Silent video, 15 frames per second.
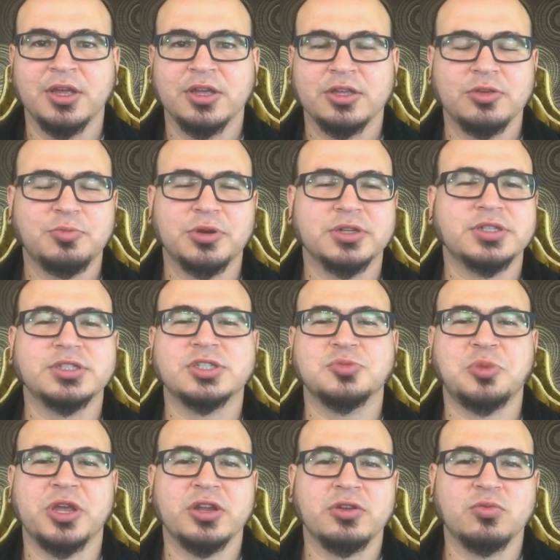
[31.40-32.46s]
You
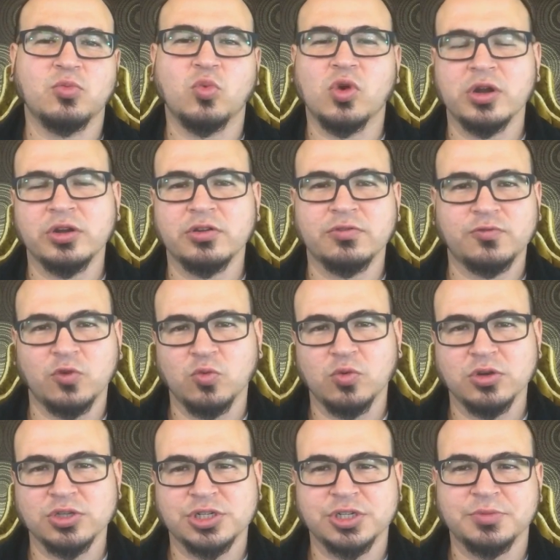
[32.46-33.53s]
participated in wonderful
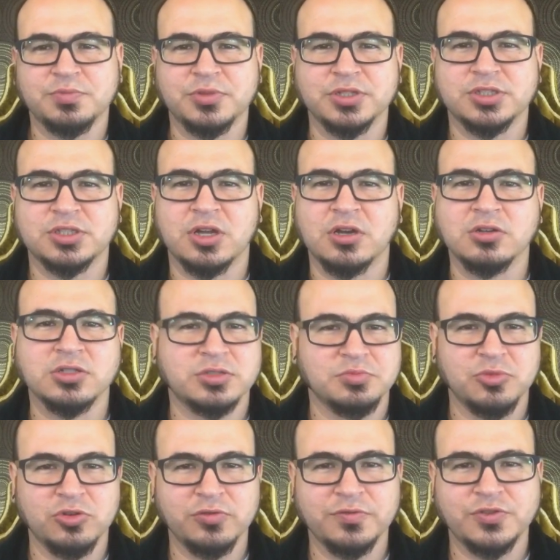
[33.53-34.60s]
worship, the songs
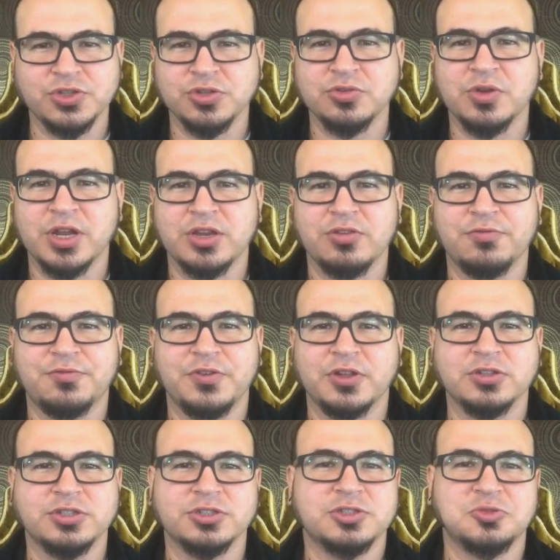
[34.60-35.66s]
moved you, and you
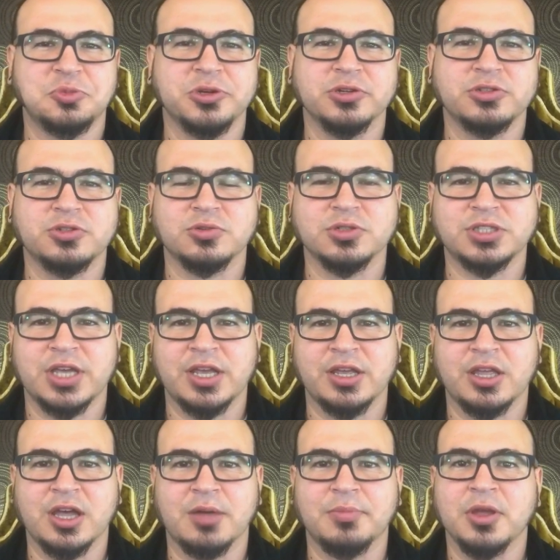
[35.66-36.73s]
filled your spiritual tank
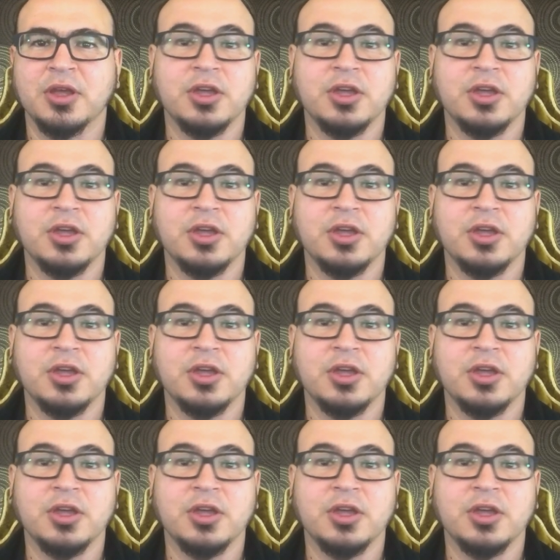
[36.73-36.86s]
up.